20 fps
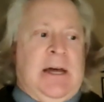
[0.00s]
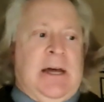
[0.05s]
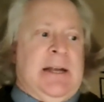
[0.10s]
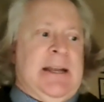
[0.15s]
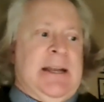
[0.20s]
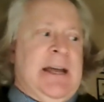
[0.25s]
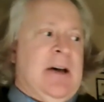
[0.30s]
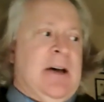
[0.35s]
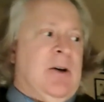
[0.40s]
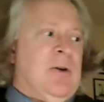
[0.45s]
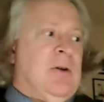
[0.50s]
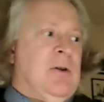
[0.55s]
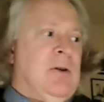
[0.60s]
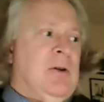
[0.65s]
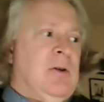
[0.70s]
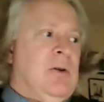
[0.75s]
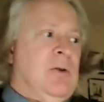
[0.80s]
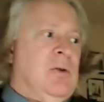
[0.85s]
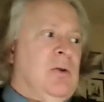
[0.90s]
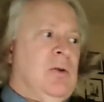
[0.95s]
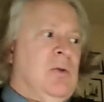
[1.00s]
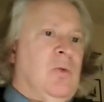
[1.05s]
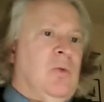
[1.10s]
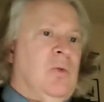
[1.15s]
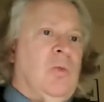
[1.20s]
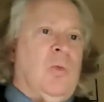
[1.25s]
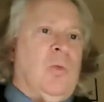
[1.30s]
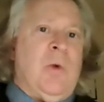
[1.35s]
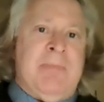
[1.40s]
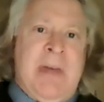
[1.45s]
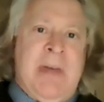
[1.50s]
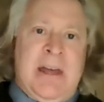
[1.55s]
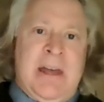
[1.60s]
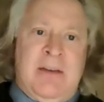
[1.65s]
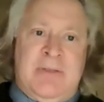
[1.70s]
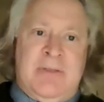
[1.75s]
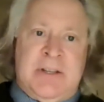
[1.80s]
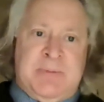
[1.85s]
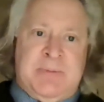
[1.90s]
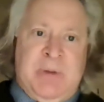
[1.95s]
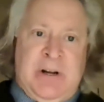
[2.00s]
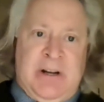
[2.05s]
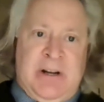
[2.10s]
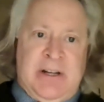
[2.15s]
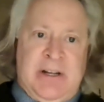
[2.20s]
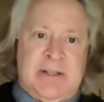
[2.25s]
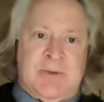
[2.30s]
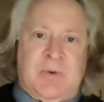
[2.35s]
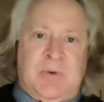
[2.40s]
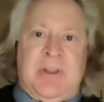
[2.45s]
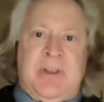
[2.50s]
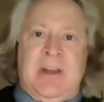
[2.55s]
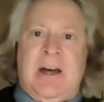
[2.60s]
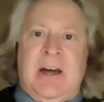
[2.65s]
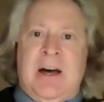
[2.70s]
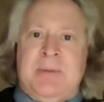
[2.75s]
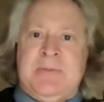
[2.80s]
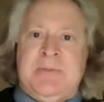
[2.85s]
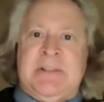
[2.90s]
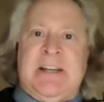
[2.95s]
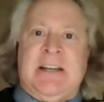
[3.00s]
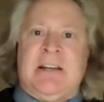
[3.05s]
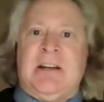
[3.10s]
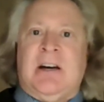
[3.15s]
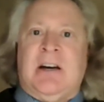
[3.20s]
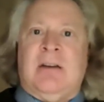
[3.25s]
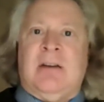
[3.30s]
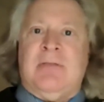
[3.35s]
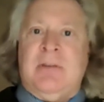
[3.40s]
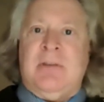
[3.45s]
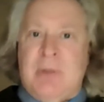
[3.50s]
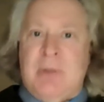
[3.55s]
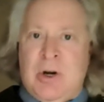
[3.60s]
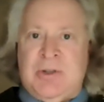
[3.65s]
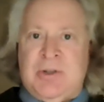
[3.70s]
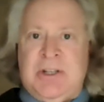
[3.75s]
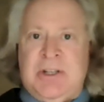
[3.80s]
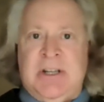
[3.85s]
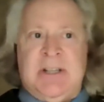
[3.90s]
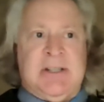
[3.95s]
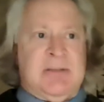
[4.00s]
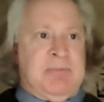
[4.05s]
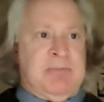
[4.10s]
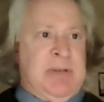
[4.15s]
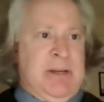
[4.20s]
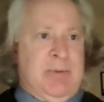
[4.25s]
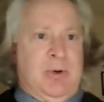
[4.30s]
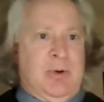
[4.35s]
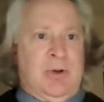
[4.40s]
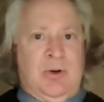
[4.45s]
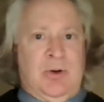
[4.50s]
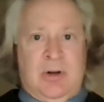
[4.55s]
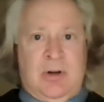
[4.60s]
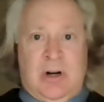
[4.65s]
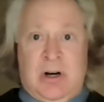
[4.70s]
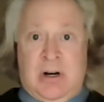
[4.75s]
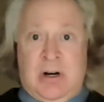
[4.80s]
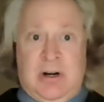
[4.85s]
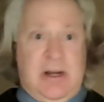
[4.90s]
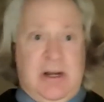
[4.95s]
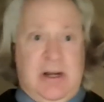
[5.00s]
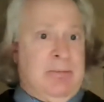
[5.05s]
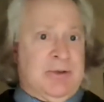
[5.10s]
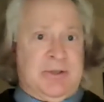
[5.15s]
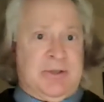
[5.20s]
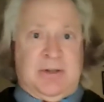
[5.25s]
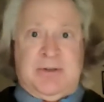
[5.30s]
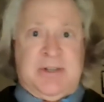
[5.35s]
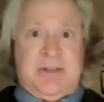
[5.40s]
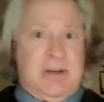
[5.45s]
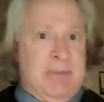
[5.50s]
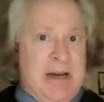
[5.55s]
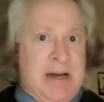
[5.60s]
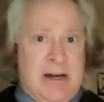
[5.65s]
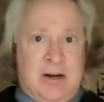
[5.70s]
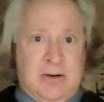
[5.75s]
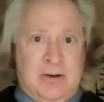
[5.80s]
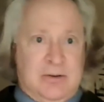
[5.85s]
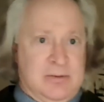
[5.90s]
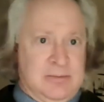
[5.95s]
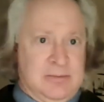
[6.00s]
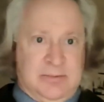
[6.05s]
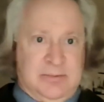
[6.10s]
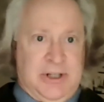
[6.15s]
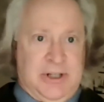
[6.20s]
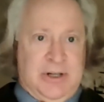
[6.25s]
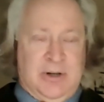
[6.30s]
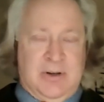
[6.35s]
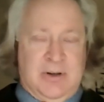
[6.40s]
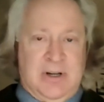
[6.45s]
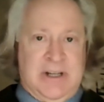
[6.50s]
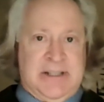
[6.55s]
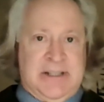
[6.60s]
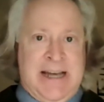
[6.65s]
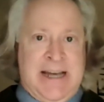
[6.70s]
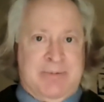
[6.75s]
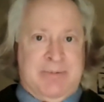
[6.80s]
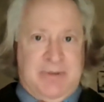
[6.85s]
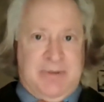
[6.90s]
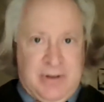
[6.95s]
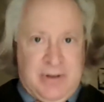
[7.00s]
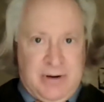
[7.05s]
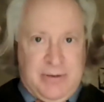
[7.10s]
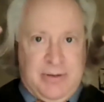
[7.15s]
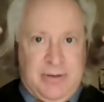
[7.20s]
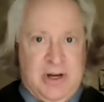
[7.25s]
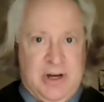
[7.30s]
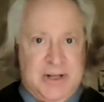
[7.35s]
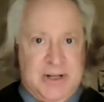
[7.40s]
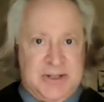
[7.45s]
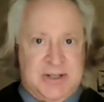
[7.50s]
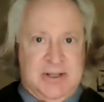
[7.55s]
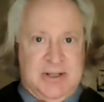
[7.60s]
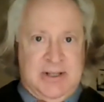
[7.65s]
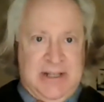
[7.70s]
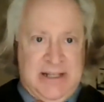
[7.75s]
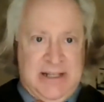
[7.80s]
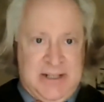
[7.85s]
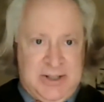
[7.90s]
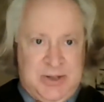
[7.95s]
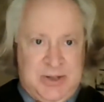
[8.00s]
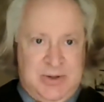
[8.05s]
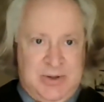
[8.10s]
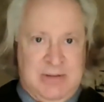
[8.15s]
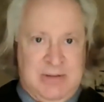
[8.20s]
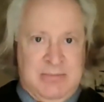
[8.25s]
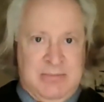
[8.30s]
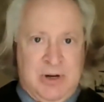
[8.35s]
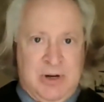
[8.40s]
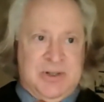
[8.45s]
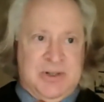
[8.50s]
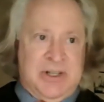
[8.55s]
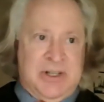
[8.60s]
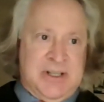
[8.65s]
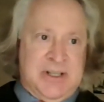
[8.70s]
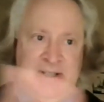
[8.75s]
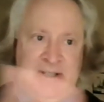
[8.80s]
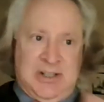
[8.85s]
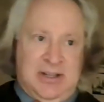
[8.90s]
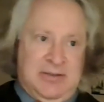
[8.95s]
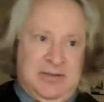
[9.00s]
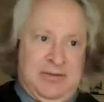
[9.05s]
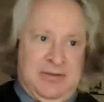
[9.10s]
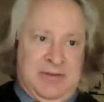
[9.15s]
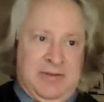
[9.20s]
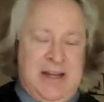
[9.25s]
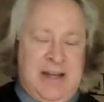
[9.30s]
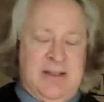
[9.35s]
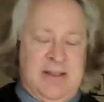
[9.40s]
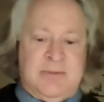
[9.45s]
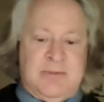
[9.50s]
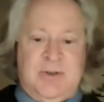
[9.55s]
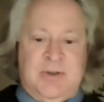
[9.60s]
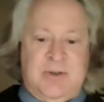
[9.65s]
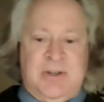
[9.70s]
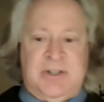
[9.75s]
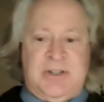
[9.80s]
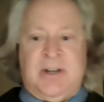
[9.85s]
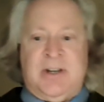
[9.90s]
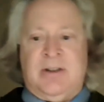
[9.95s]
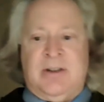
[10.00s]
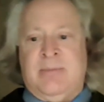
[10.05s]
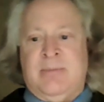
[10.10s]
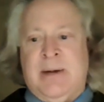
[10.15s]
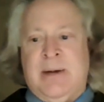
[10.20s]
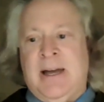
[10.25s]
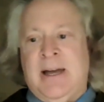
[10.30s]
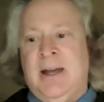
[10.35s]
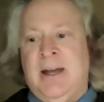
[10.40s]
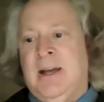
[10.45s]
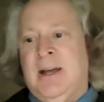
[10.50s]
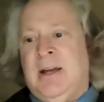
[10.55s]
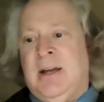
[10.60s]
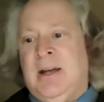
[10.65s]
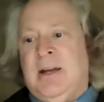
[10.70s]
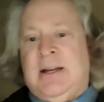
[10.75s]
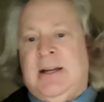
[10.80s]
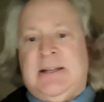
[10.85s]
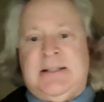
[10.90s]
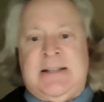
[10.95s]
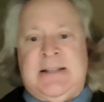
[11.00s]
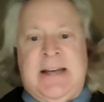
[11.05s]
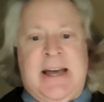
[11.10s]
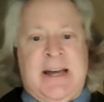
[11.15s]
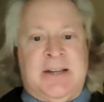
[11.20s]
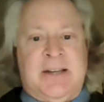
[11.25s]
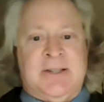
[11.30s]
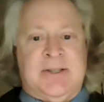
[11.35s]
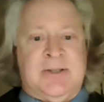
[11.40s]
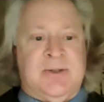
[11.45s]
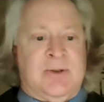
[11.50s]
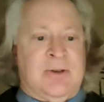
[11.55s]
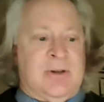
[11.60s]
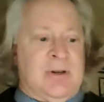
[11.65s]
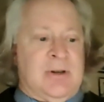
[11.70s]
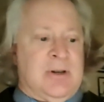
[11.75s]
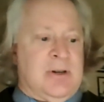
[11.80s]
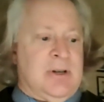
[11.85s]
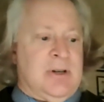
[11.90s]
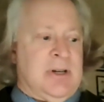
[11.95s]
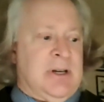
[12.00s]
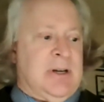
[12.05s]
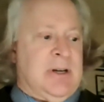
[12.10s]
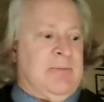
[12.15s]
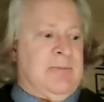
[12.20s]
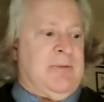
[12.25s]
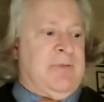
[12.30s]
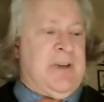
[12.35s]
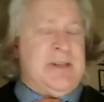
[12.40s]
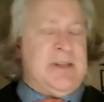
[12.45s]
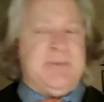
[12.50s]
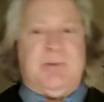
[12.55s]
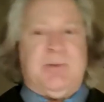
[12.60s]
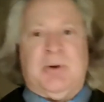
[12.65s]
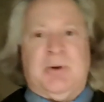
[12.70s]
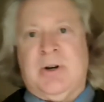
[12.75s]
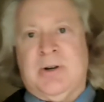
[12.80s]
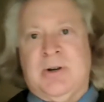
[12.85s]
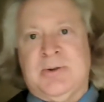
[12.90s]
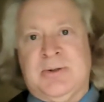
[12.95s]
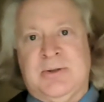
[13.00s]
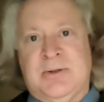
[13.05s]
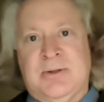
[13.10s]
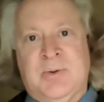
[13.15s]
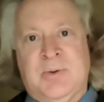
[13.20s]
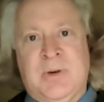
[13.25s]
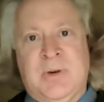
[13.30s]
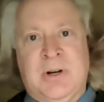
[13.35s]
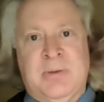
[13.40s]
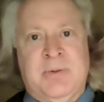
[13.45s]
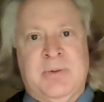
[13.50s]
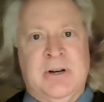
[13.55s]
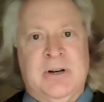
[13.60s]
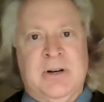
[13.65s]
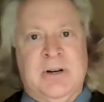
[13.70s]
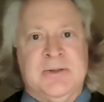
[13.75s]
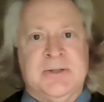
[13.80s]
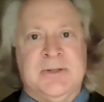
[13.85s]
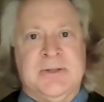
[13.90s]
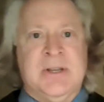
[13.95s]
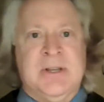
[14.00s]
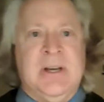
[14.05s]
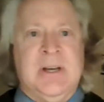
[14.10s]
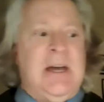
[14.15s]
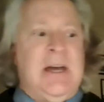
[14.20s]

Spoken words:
Now, we may have experienced with the uptick of emojis and people who are able to somehow, adapt their thoughts into emojis and convey them to each other by text or Facebook posts or Twitter posts,